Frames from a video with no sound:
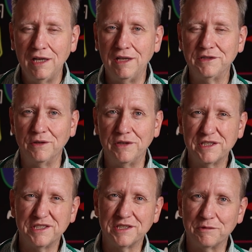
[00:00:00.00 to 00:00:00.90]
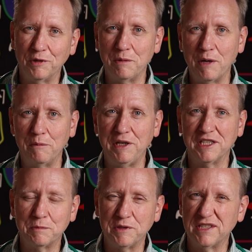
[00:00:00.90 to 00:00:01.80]
And so this is just really about being
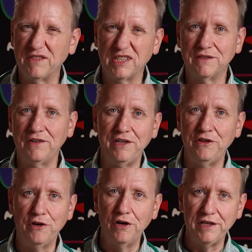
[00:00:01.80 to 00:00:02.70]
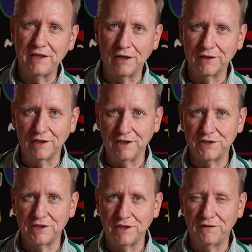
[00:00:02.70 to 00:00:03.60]
specific. It's a very nerdy
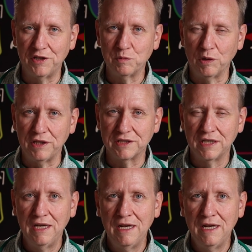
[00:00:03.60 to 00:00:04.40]
calculation in the first place.